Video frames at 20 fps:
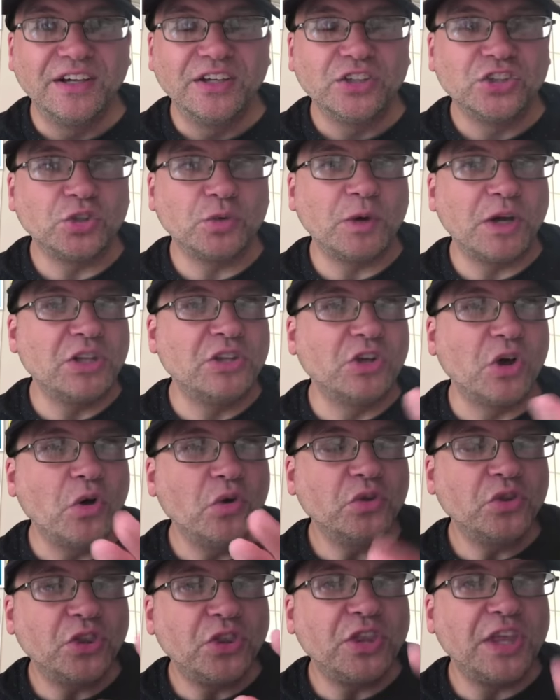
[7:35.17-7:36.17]
So I
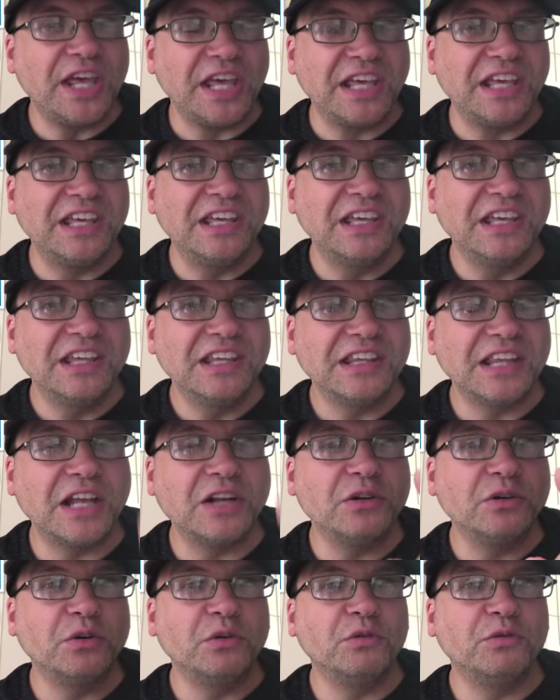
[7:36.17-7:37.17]
don't think
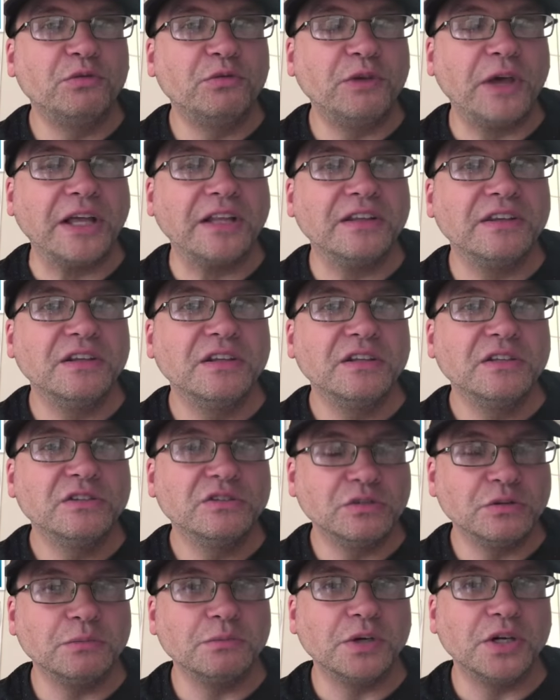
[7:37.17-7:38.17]
that it'll affect
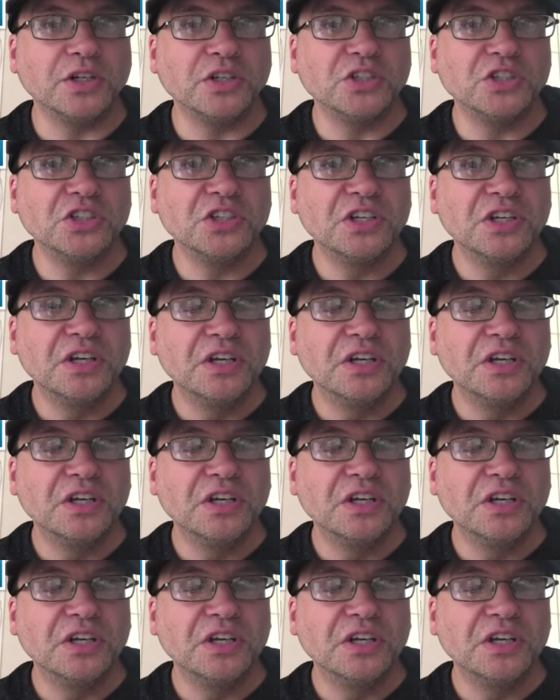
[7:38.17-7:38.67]
too much.